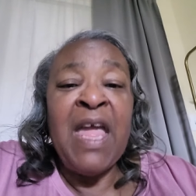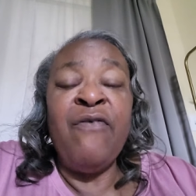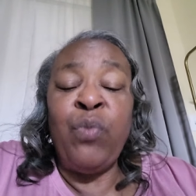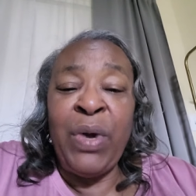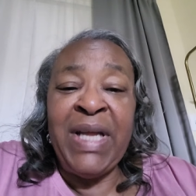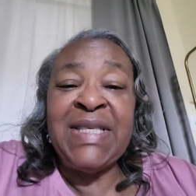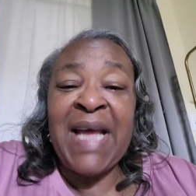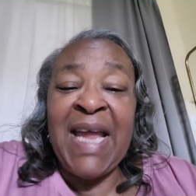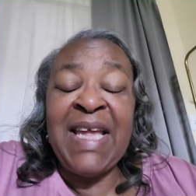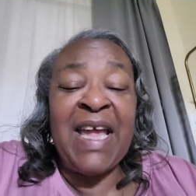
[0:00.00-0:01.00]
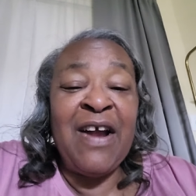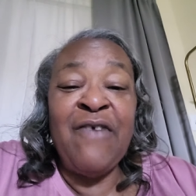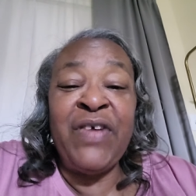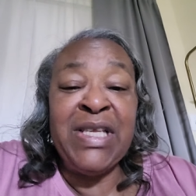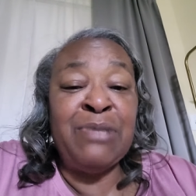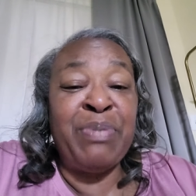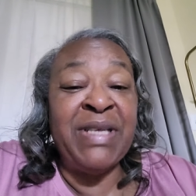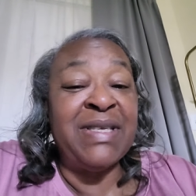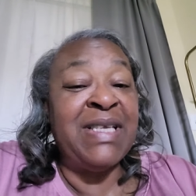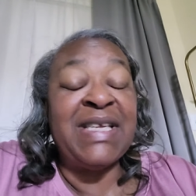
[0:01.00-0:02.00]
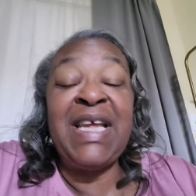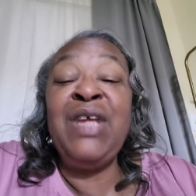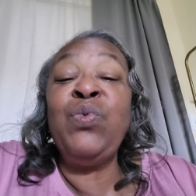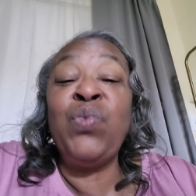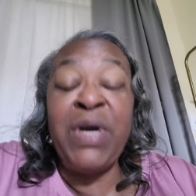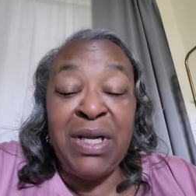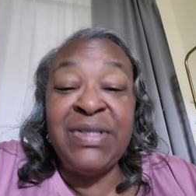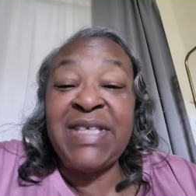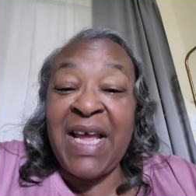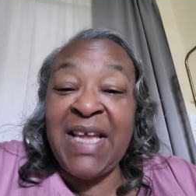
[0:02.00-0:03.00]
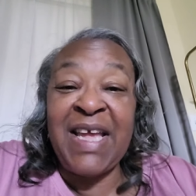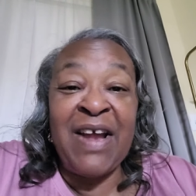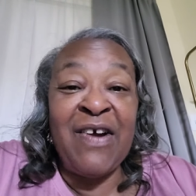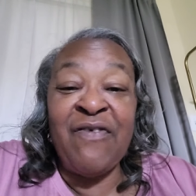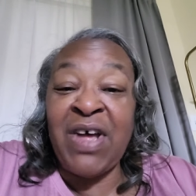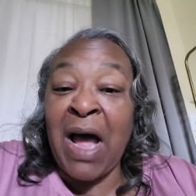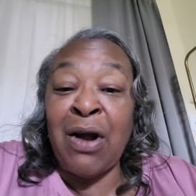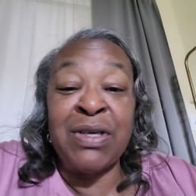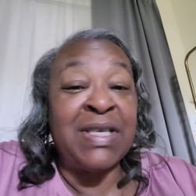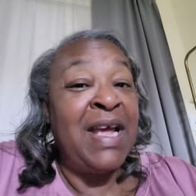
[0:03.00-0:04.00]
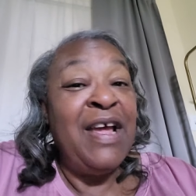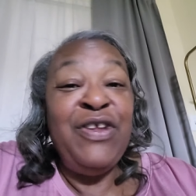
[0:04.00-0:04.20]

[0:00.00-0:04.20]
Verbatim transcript: If we take care of his business, he will take care of ours.